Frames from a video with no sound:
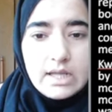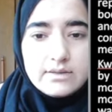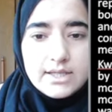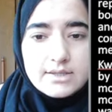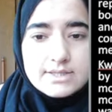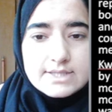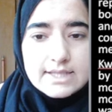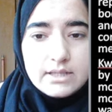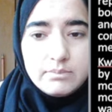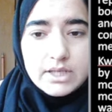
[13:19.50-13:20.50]
their
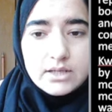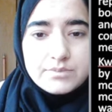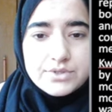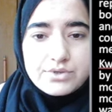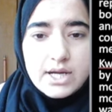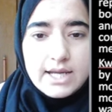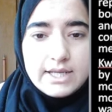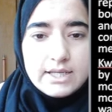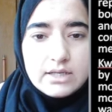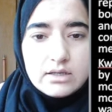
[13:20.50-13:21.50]
skin becomes
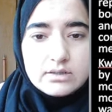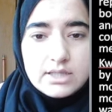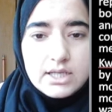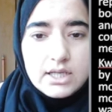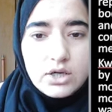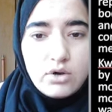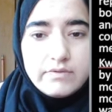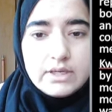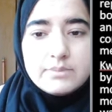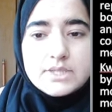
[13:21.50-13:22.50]
dry, thinning of
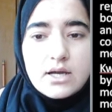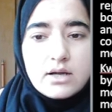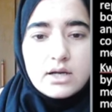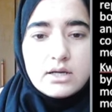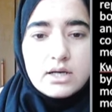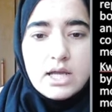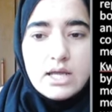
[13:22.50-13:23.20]
limbs occur,